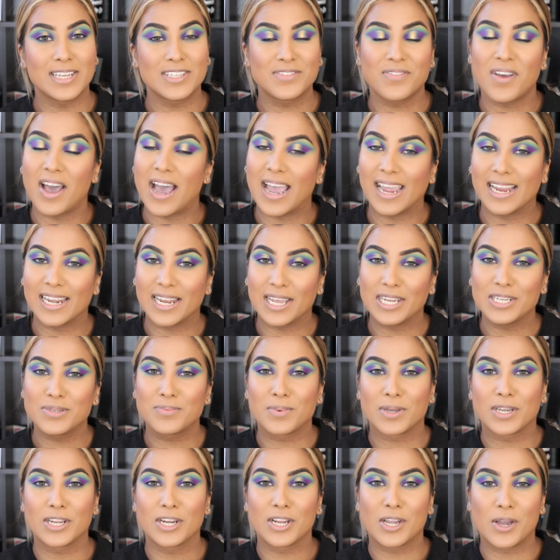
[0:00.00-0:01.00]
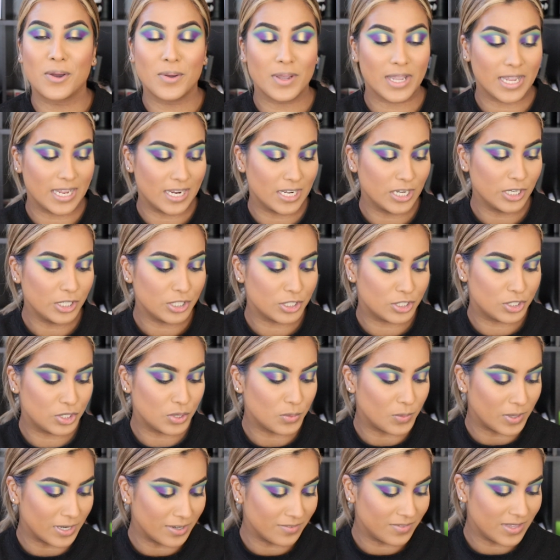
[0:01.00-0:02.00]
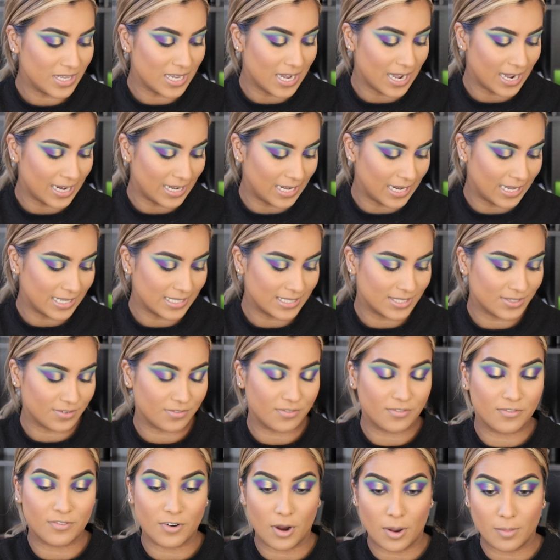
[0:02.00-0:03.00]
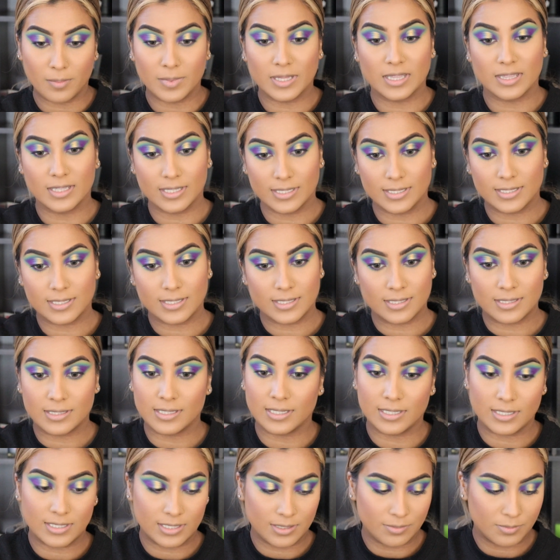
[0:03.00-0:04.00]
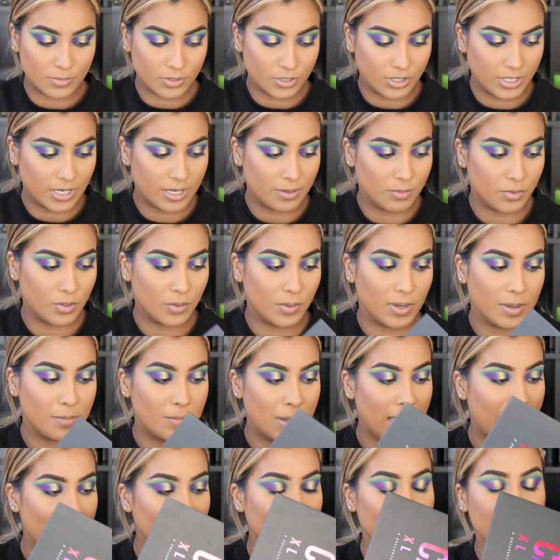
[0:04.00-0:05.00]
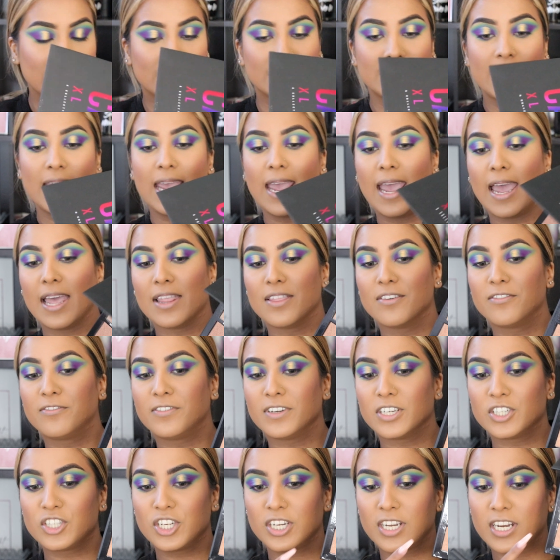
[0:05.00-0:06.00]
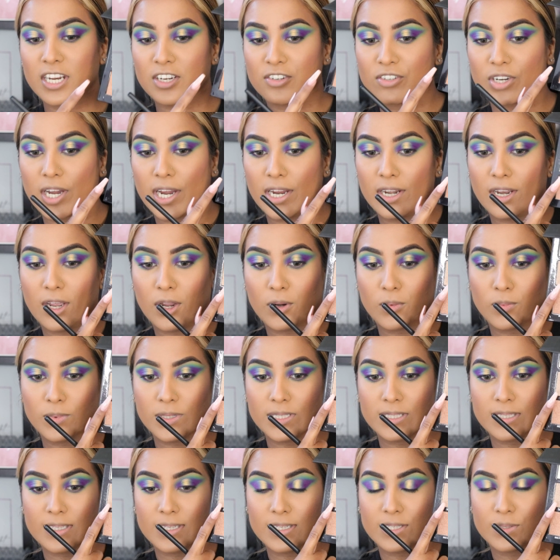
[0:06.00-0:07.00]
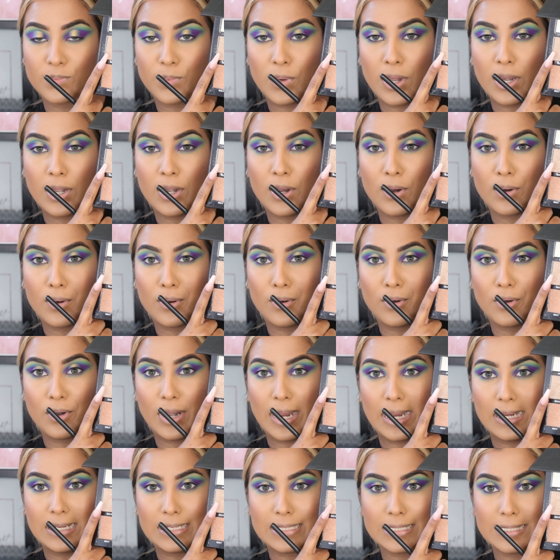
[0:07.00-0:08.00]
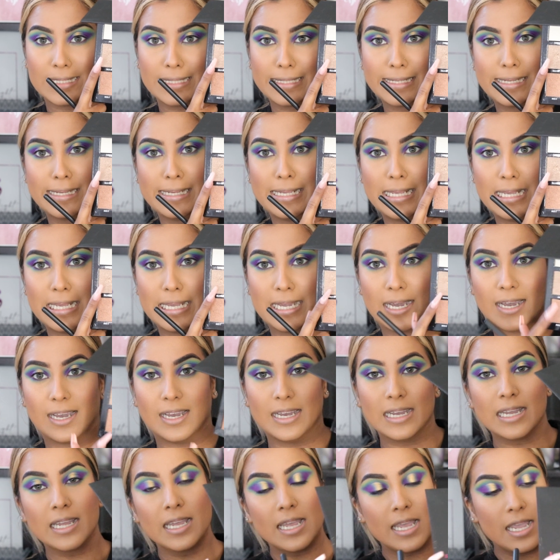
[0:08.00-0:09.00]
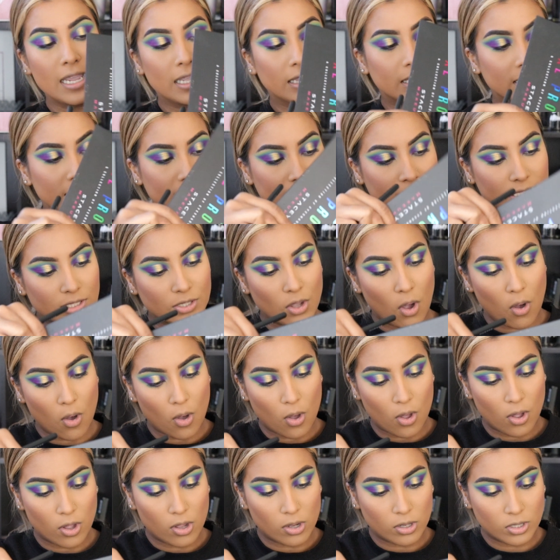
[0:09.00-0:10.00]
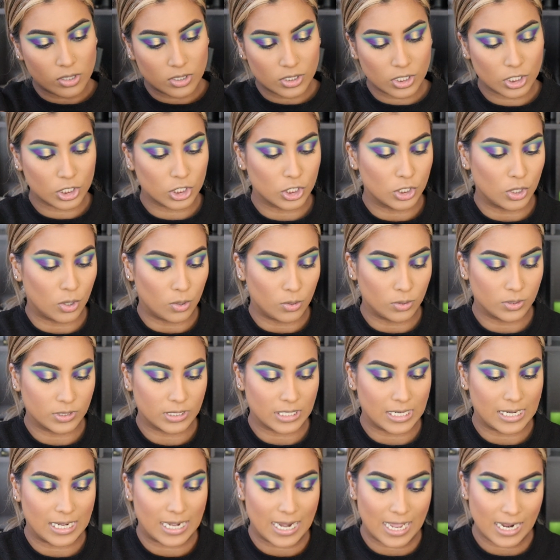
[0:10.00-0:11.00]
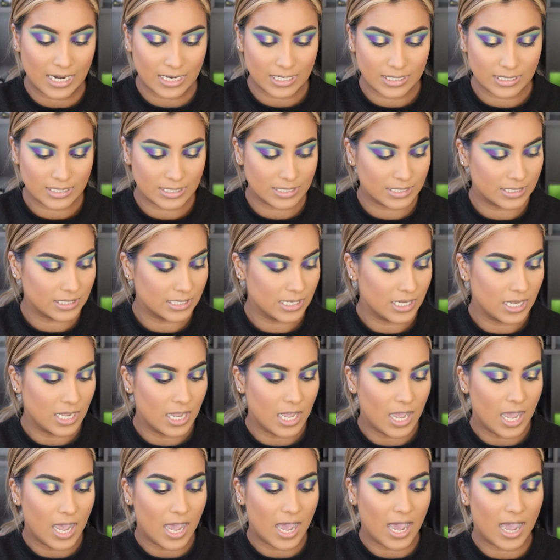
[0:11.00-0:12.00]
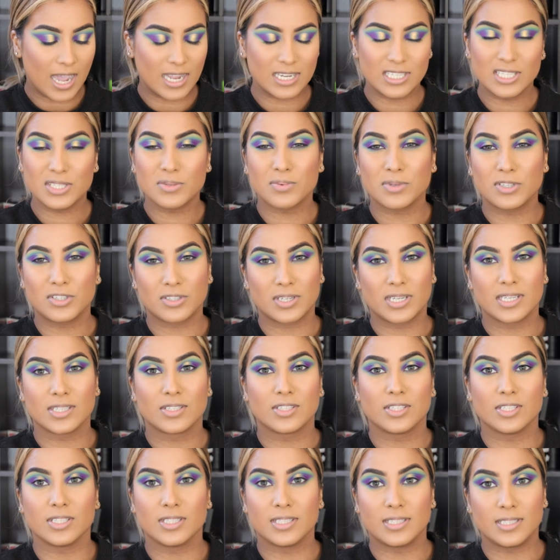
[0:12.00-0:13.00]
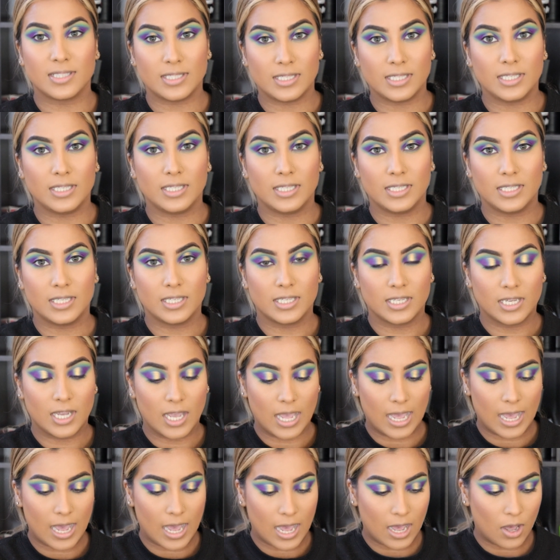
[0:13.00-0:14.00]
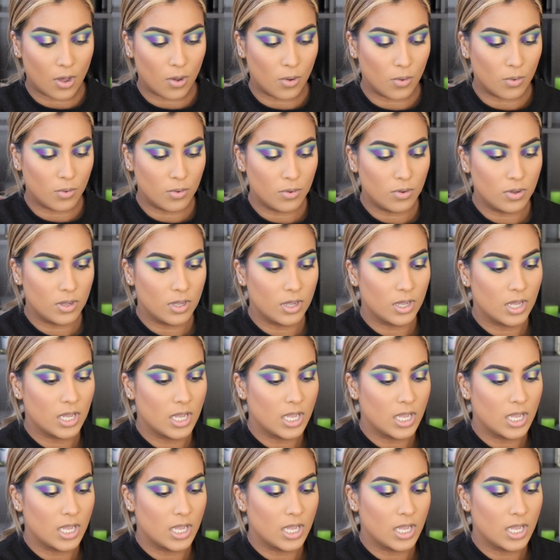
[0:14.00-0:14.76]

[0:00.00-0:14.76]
next for highlight, we're gonna go into one of the highlights from this Stacey Marie MUA palette, and the first shade I tried out was this one right here. This is called Gold Luxe. I just want you guys to see how